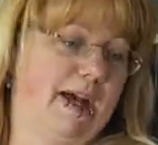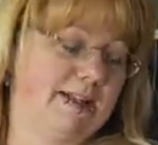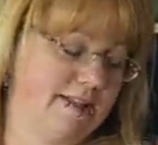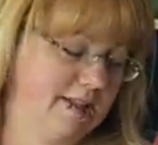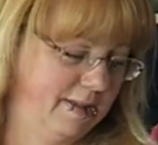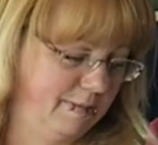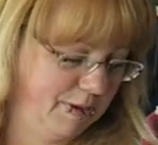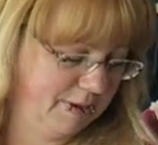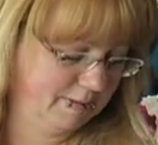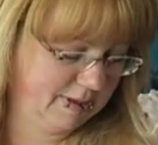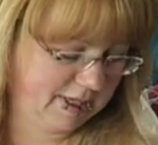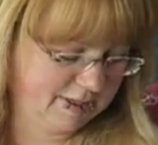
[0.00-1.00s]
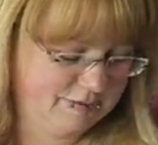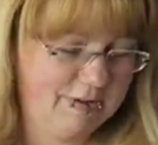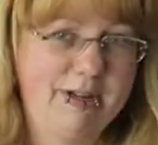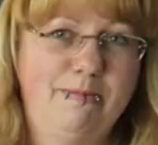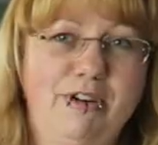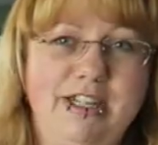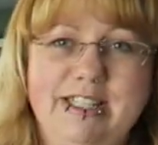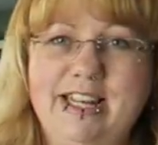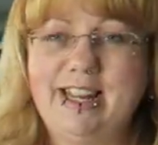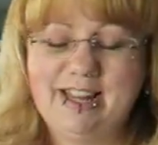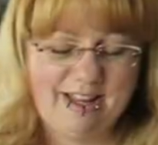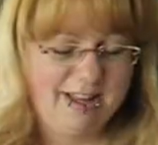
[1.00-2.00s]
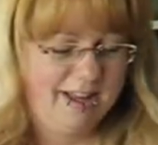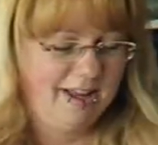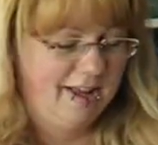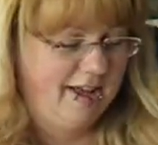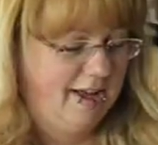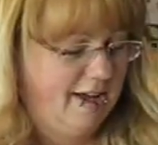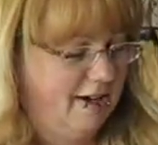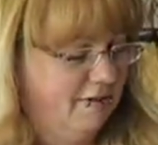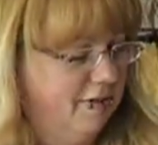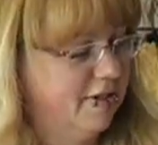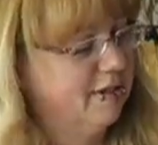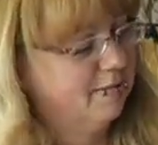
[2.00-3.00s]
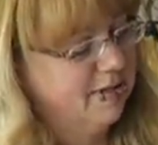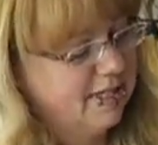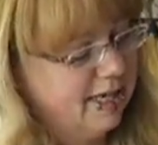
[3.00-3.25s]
pattern at the bottom there. It's really pretty. And I've got some